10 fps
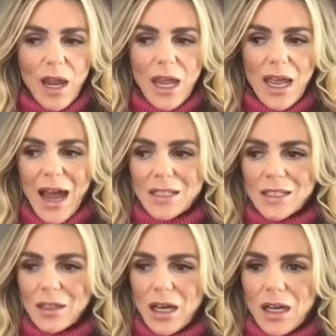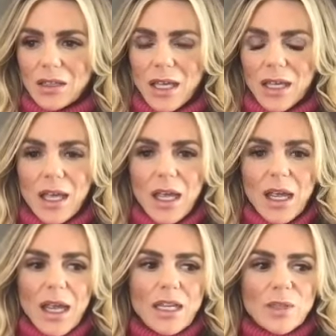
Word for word: I get asked a lot, like, "Hey,